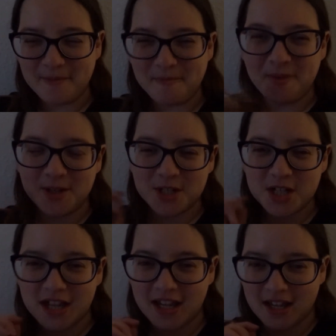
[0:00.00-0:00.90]

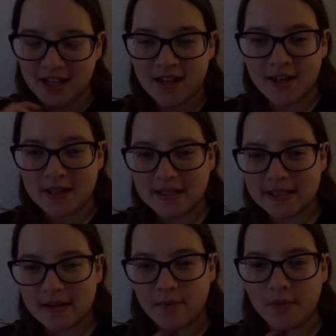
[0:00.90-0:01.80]
watching
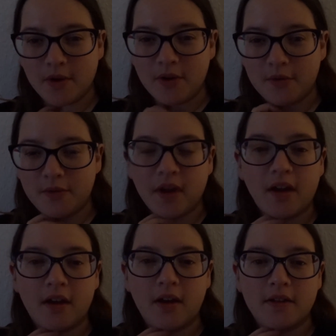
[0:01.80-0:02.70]
some of
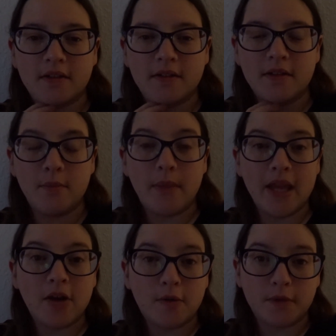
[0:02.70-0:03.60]
the
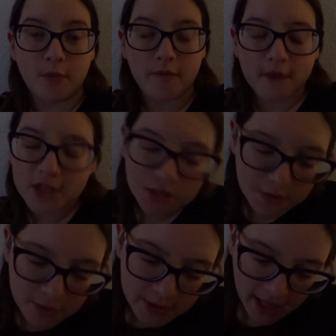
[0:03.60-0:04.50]
Bake Off the
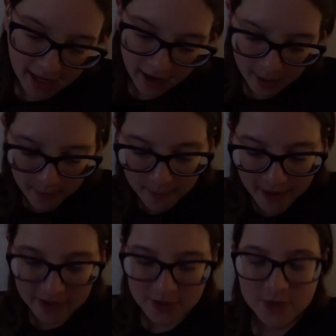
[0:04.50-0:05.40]
Professionals, and I'm
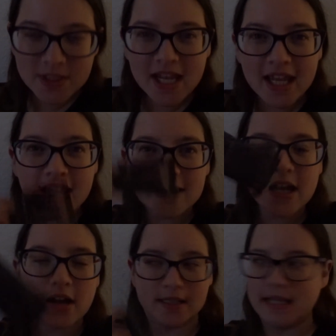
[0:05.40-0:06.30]
about to
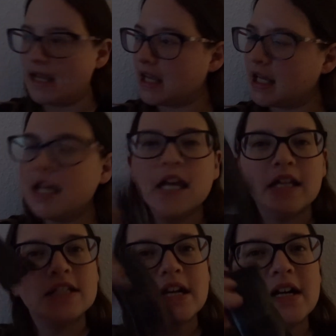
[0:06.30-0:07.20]

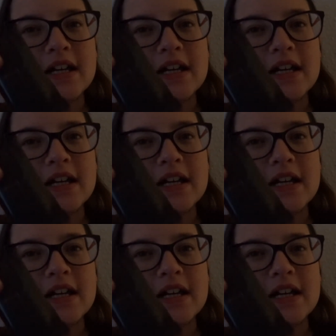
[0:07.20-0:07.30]
tuck